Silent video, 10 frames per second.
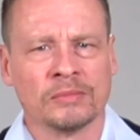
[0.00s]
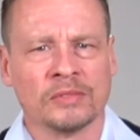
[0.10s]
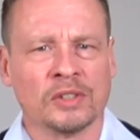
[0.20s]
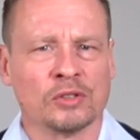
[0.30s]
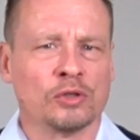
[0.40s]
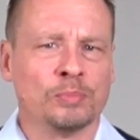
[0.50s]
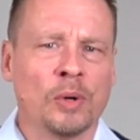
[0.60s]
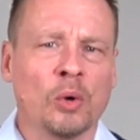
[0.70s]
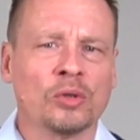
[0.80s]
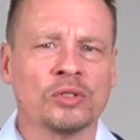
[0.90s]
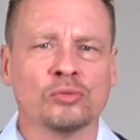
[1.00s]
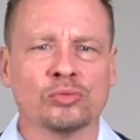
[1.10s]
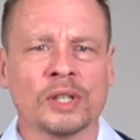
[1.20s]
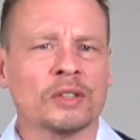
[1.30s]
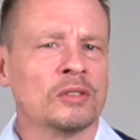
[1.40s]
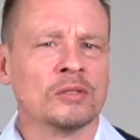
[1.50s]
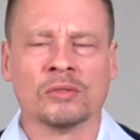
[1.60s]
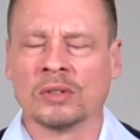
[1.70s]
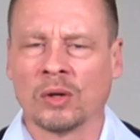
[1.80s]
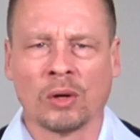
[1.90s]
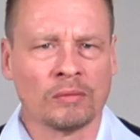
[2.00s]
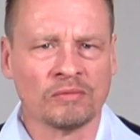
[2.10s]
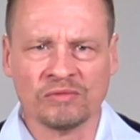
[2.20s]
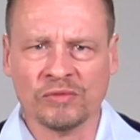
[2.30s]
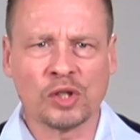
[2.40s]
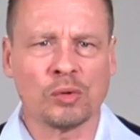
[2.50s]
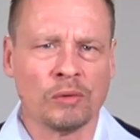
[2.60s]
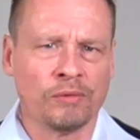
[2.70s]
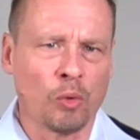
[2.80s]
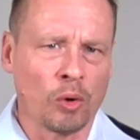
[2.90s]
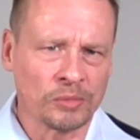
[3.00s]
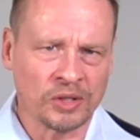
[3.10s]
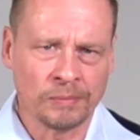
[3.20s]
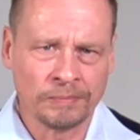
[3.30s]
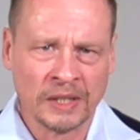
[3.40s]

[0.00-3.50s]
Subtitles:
They're spoken, written, or visual forms.